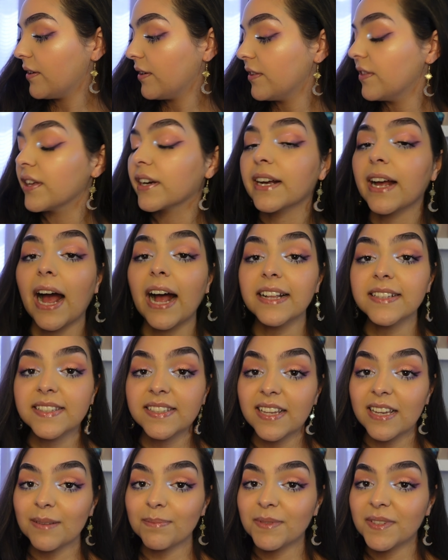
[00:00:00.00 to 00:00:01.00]
the
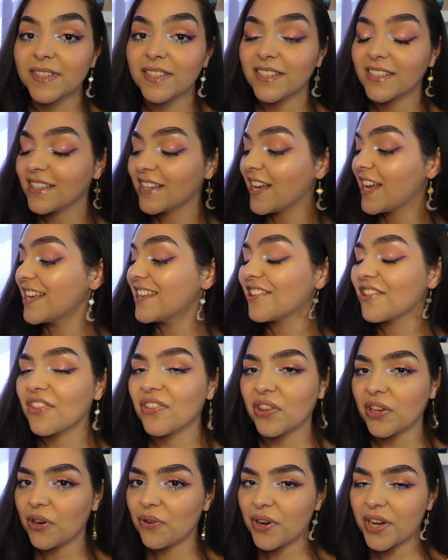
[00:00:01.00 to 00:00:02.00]
concept, in
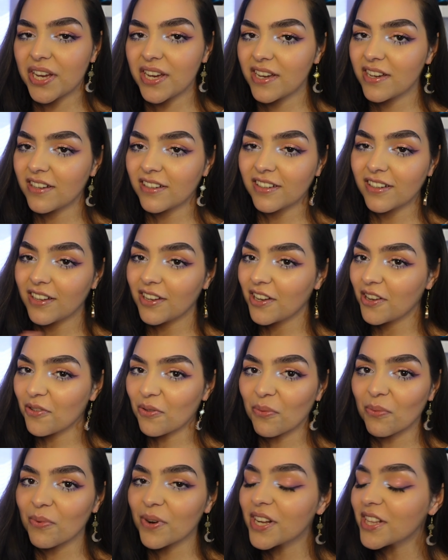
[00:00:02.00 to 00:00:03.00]
theory,
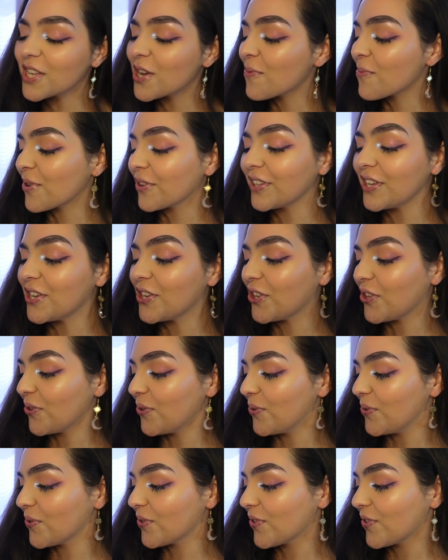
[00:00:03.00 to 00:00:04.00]
really, really
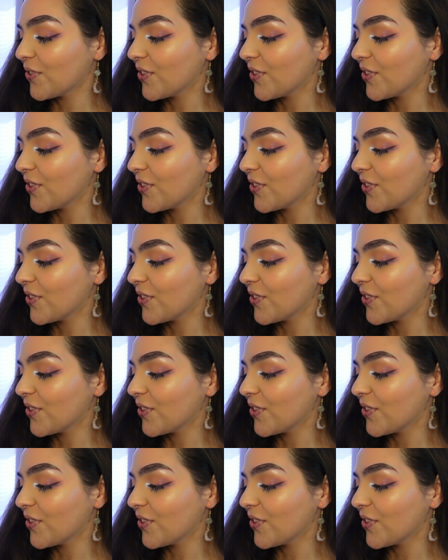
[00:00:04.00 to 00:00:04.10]
cute.